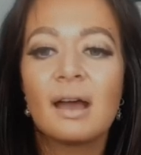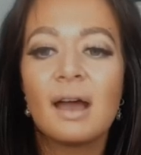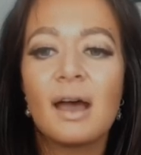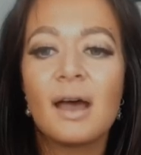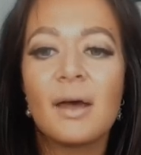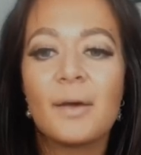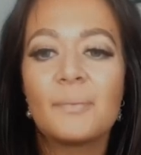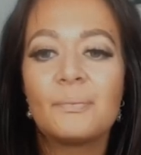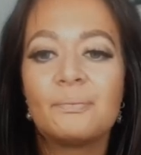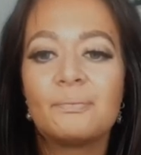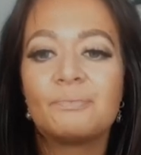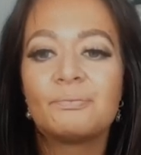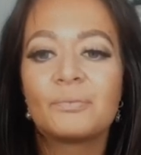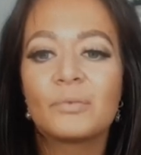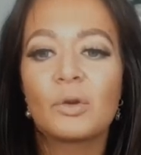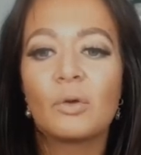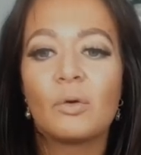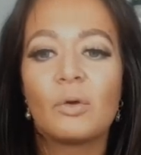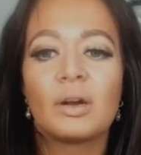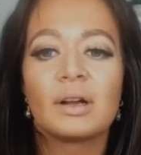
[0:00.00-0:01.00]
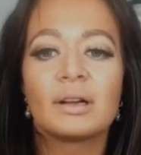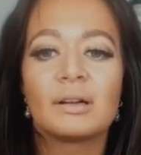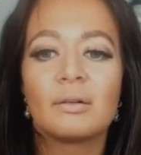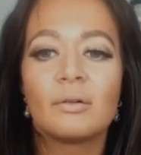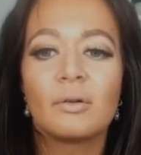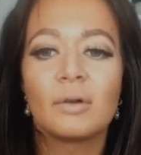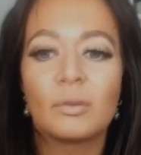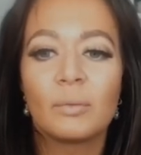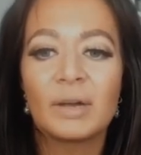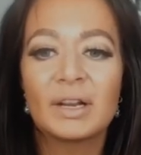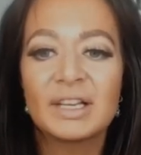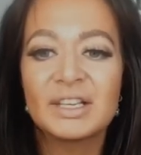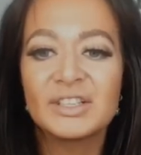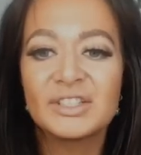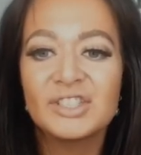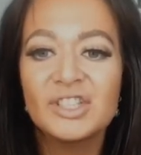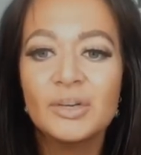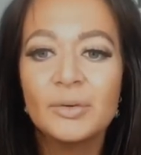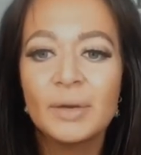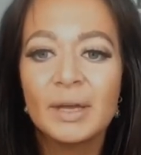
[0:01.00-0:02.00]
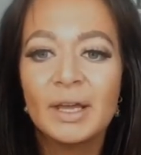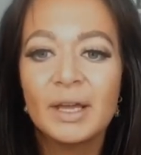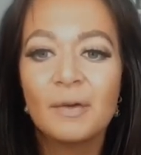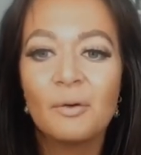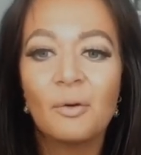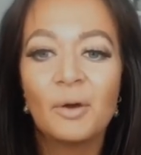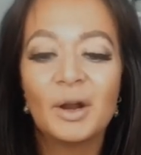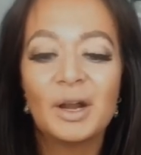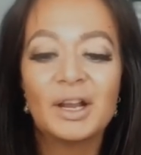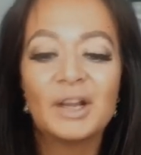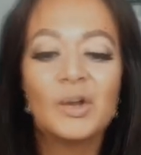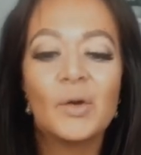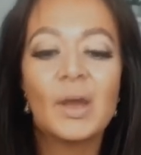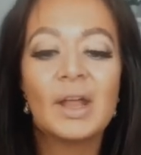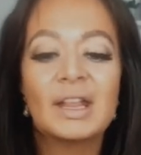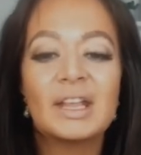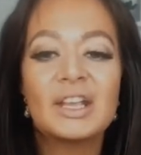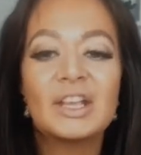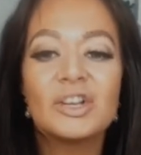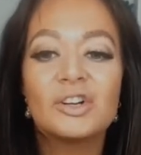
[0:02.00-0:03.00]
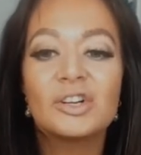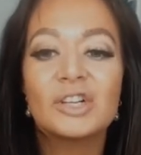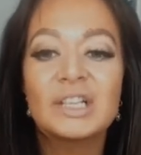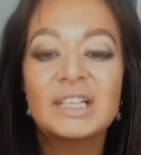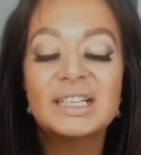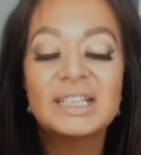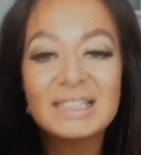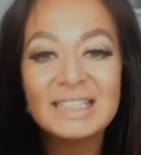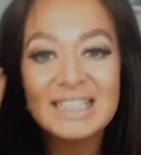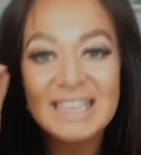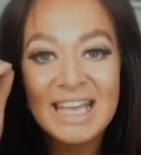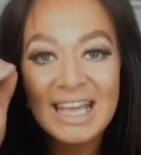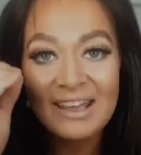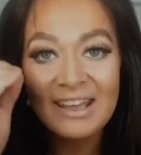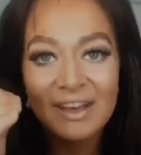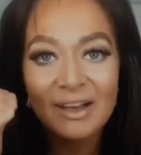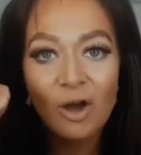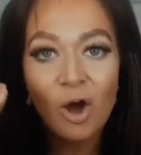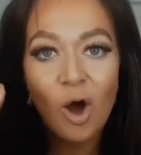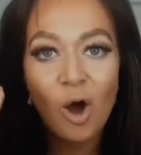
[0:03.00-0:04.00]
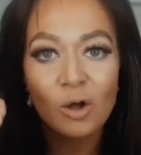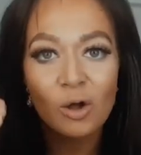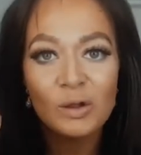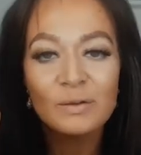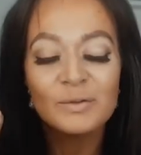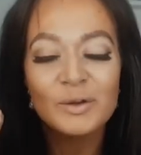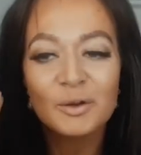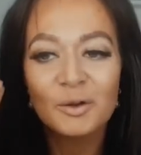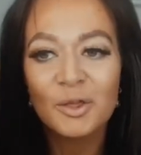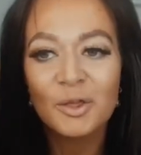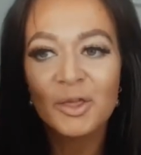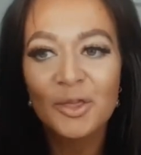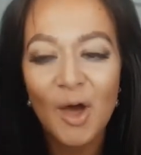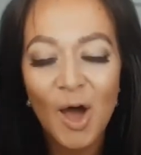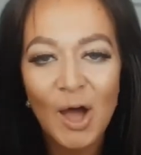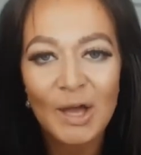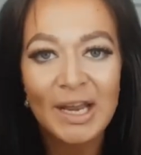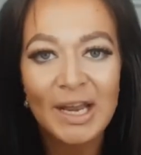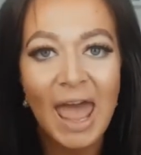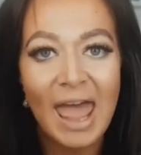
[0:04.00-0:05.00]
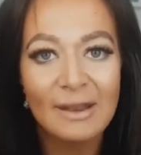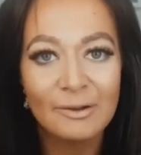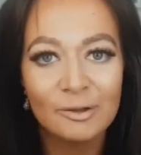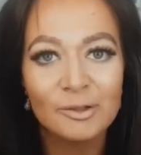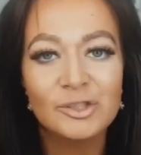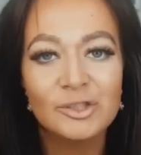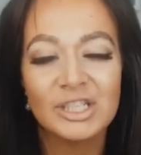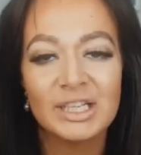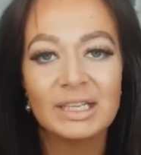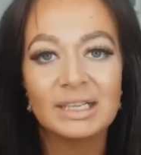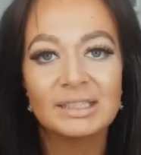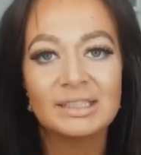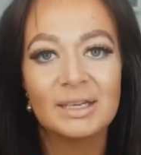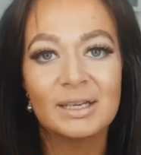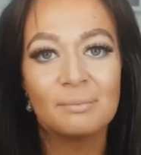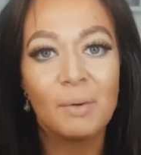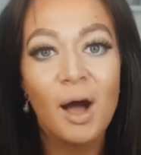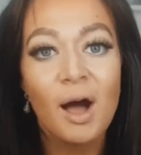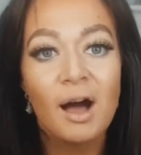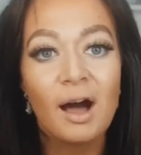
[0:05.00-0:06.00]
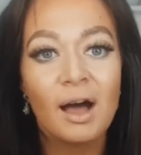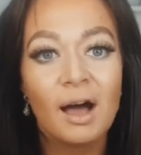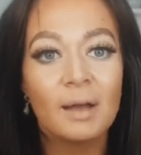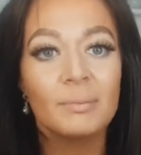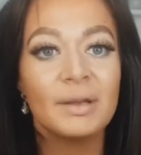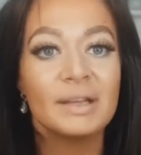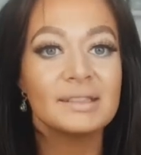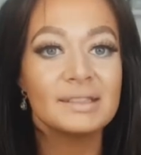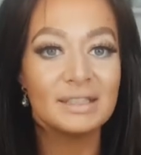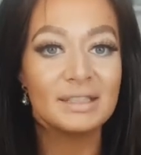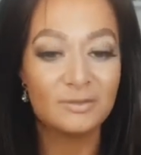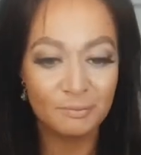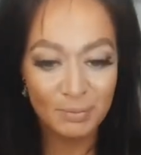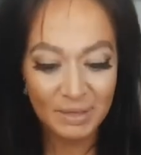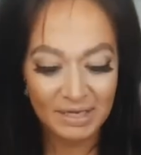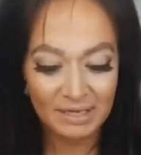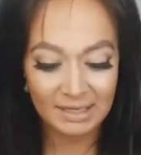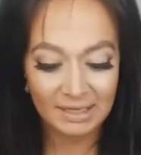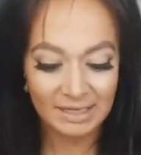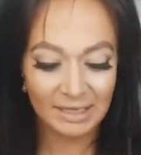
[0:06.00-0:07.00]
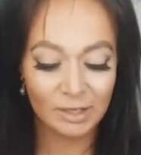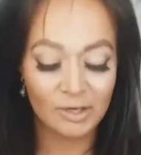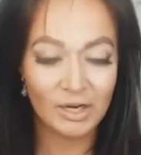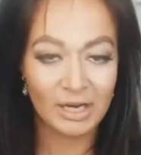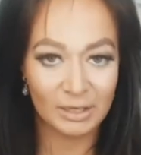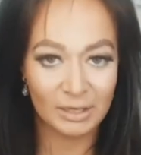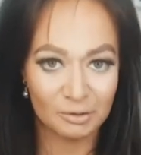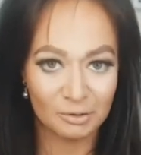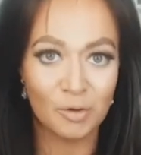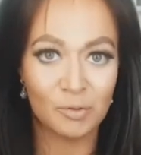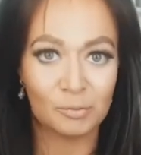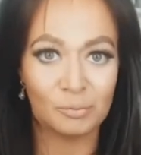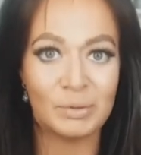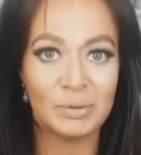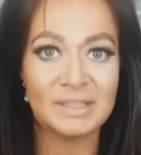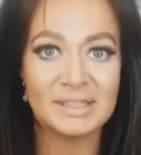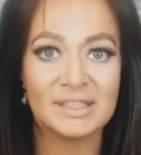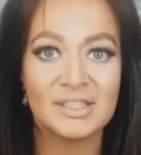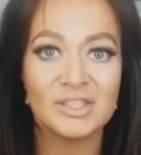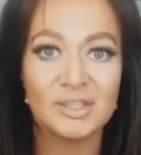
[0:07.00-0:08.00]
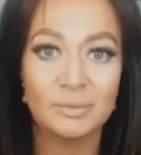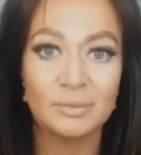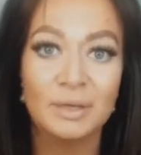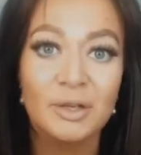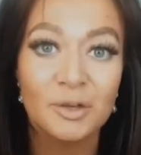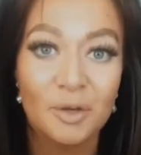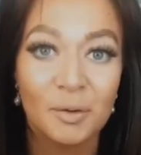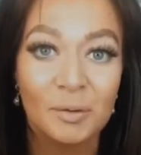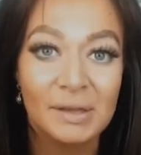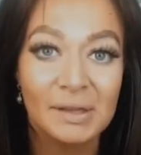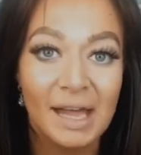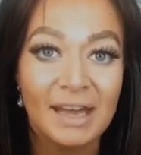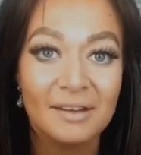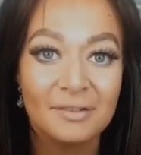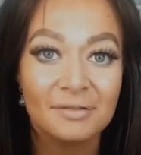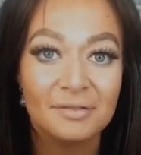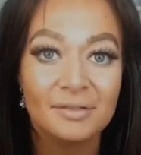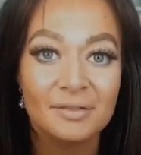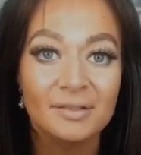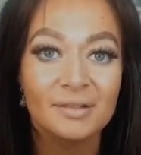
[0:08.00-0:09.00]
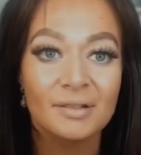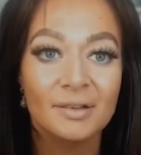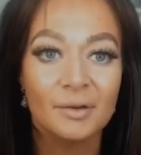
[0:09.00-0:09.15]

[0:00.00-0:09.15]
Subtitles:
or what he's doing, or and you're giving all of your thought energy to Bob instead of being here in your own business doing your own life.